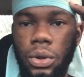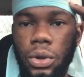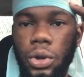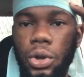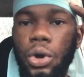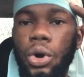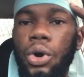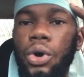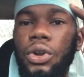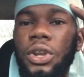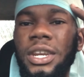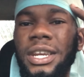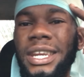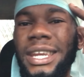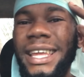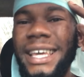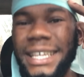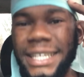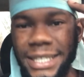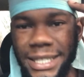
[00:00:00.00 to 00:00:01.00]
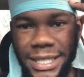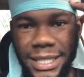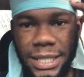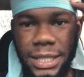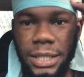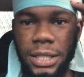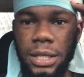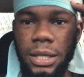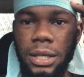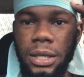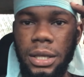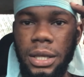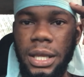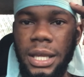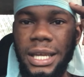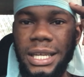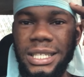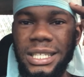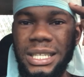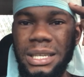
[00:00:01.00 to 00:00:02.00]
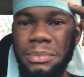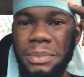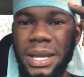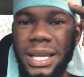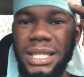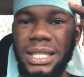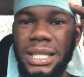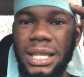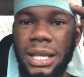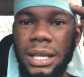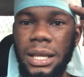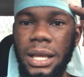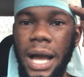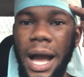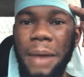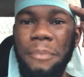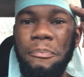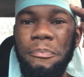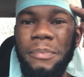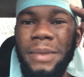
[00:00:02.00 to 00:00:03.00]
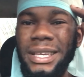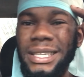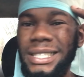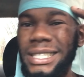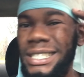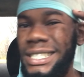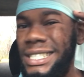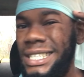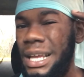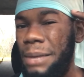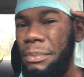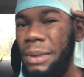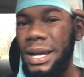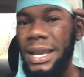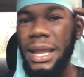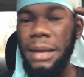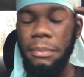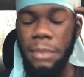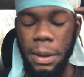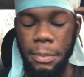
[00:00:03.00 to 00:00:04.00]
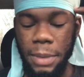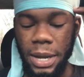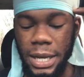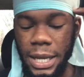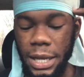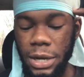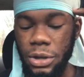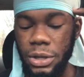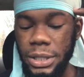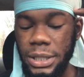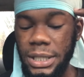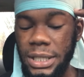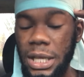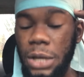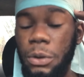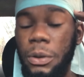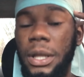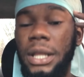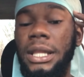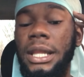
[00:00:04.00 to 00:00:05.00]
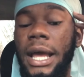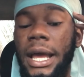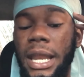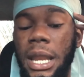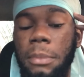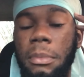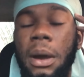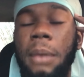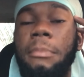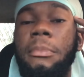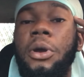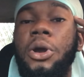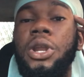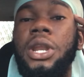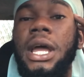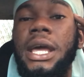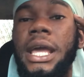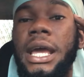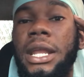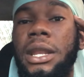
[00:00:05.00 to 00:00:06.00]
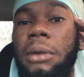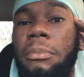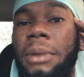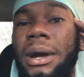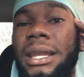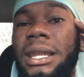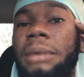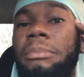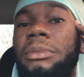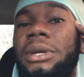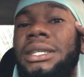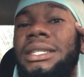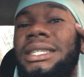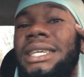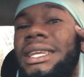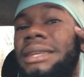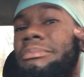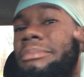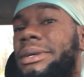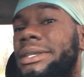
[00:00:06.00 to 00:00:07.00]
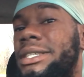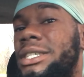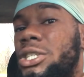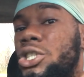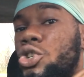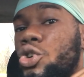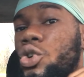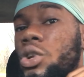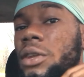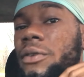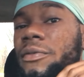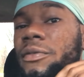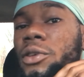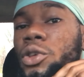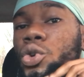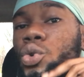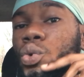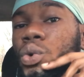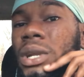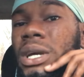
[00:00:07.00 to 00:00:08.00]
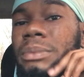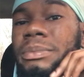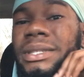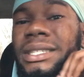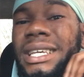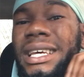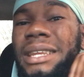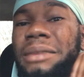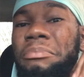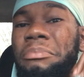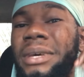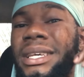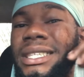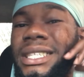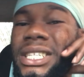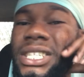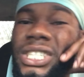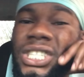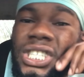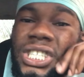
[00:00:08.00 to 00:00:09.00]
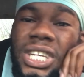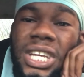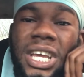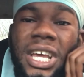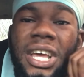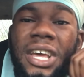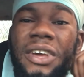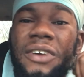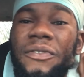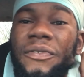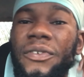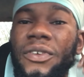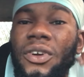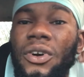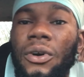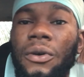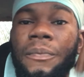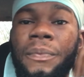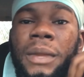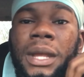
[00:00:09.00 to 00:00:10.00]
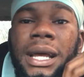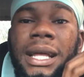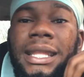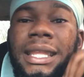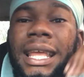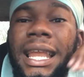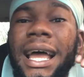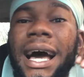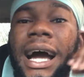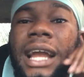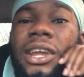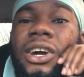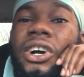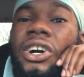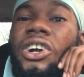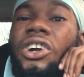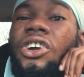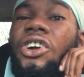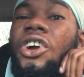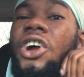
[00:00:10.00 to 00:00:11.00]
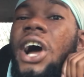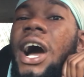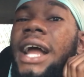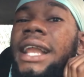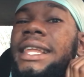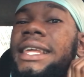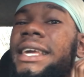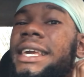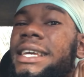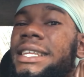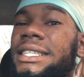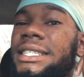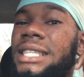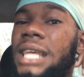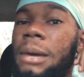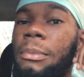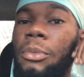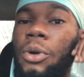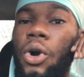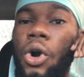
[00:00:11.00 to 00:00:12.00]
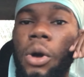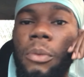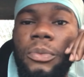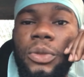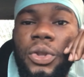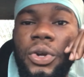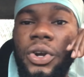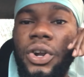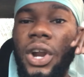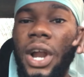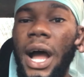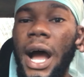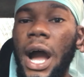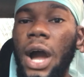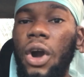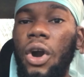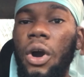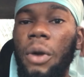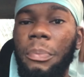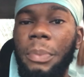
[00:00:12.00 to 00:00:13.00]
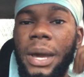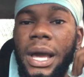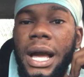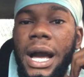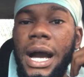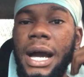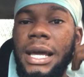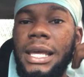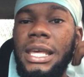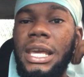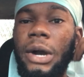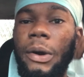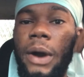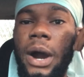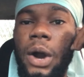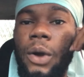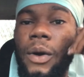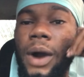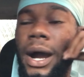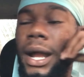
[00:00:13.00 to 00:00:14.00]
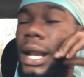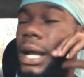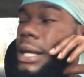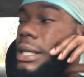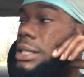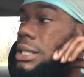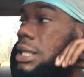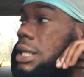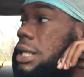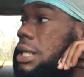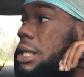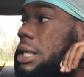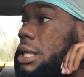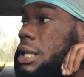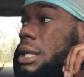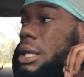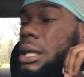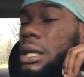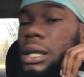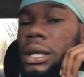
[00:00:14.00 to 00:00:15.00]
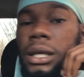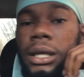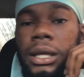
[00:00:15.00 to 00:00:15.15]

don't this. You see me, I say? I message them and them a man don't send on time, them a murder you, know, man. Them not send message only for you, them send message for you. Till all your grandkids, them come to rock up, you can hear what going on, say, eh?